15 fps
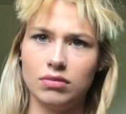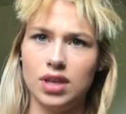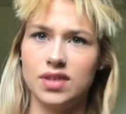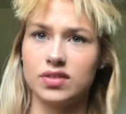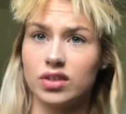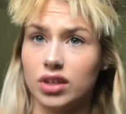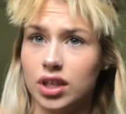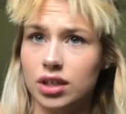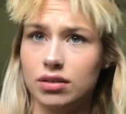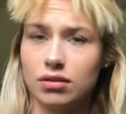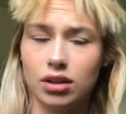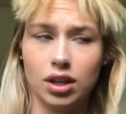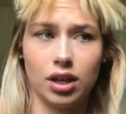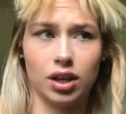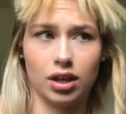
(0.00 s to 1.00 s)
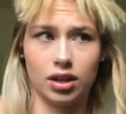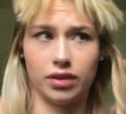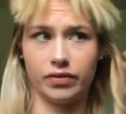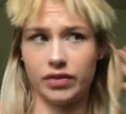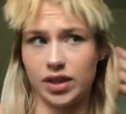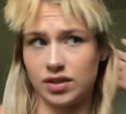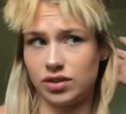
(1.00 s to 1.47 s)
easily, and
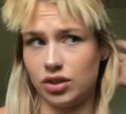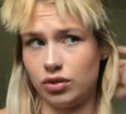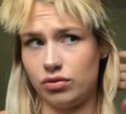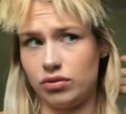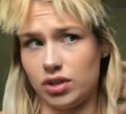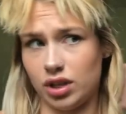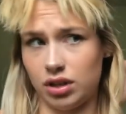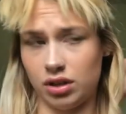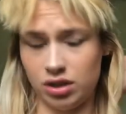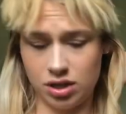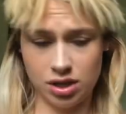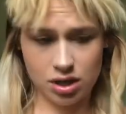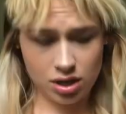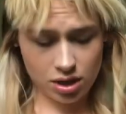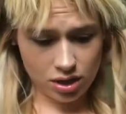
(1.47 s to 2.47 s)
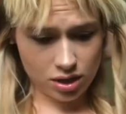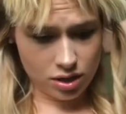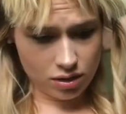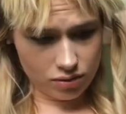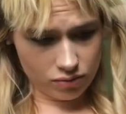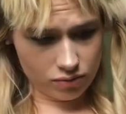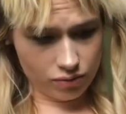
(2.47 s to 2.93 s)
if that's you, then
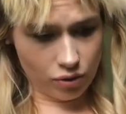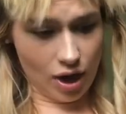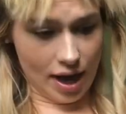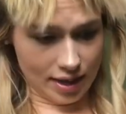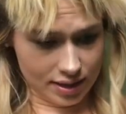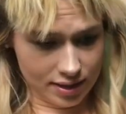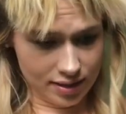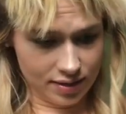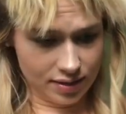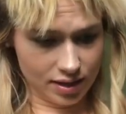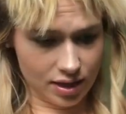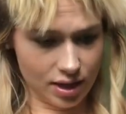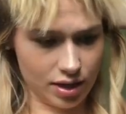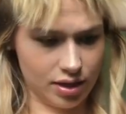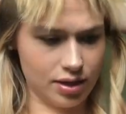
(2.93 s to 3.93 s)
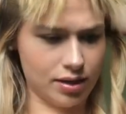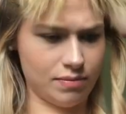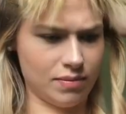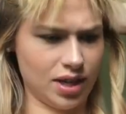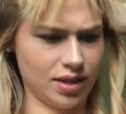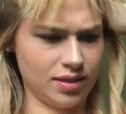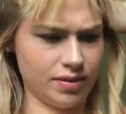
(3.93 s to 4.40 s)
practice. And
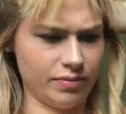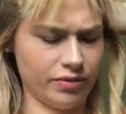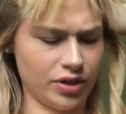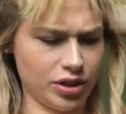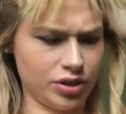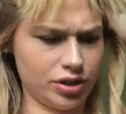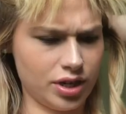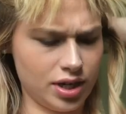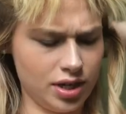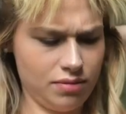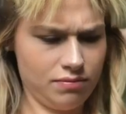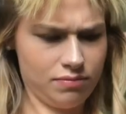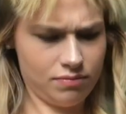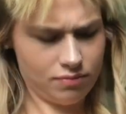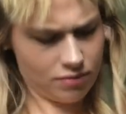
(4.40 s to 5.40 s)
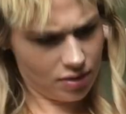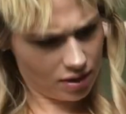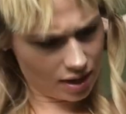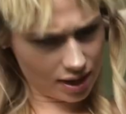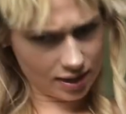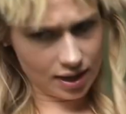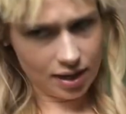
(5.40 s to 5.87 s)
it might seem frustrating
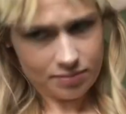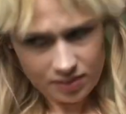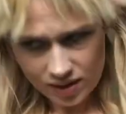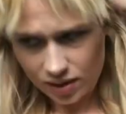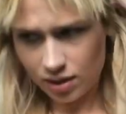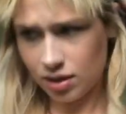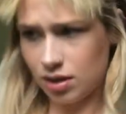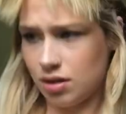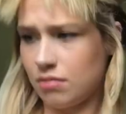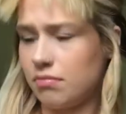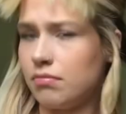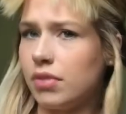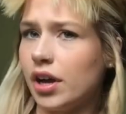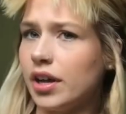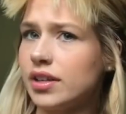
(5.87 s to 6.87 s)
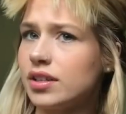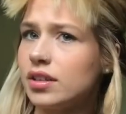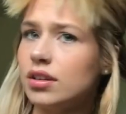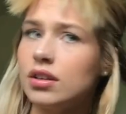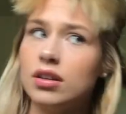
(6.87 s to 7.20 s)
at times, but